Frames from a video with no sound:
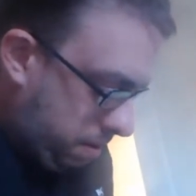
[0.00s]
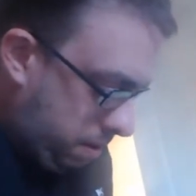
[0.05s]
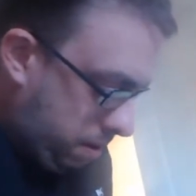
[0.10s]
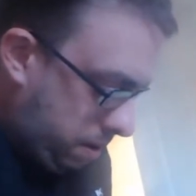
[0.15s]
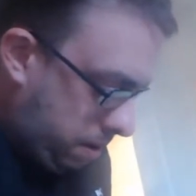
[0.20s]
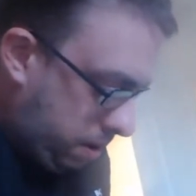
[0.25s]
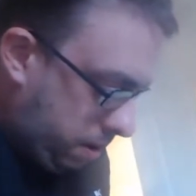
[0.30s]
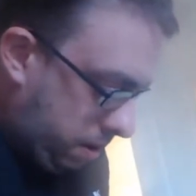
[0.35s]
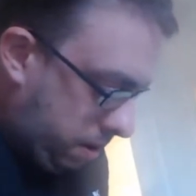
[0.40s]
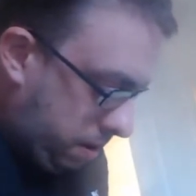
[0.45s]

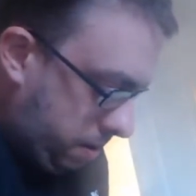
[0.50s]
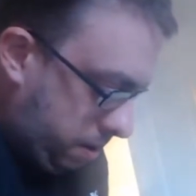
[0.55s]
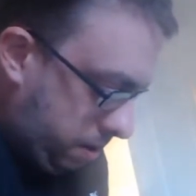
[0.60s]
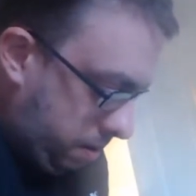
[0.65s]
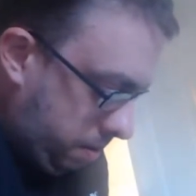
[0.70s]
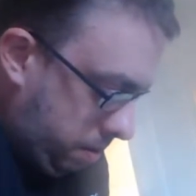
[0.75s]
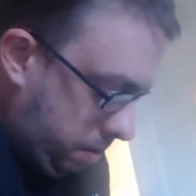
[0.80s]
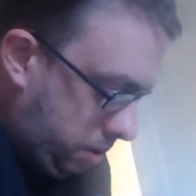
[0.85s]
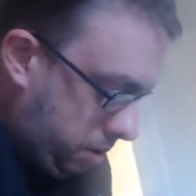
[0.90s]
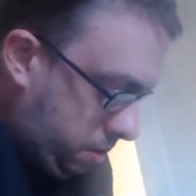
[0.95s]
Hang on,
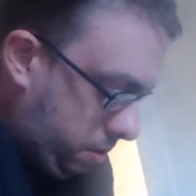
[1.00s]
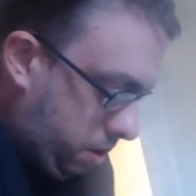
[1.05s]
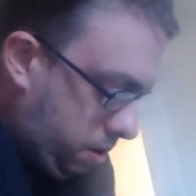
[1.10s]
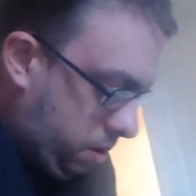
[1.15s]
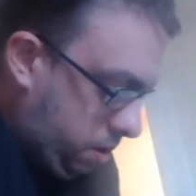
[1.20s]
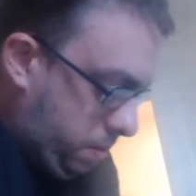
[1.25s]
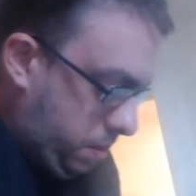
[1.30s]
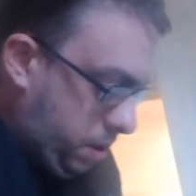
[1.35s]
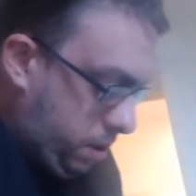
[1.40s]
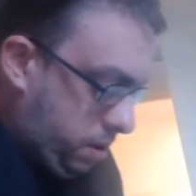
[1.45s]
let me just do
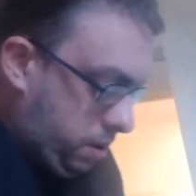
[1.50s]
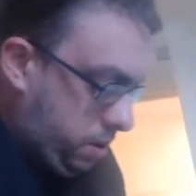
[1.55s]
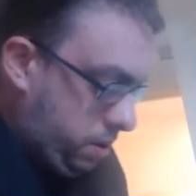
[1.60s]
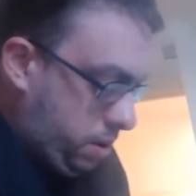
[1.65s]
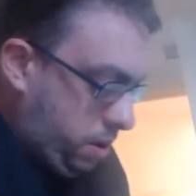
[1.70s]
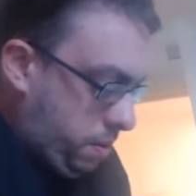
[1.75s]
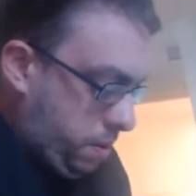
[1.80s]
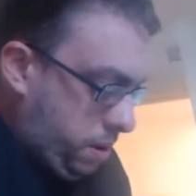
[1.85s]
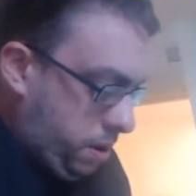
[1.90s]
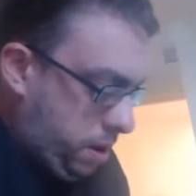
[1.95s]
the buttons
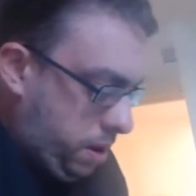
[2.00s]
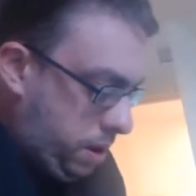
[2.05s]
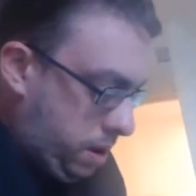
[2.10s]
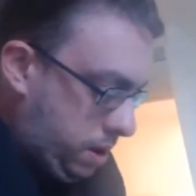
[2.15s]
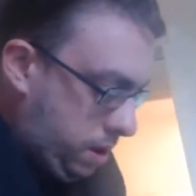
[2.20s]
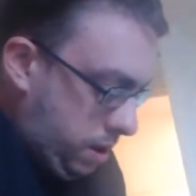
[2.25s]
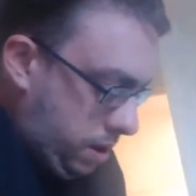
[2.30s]
up on it.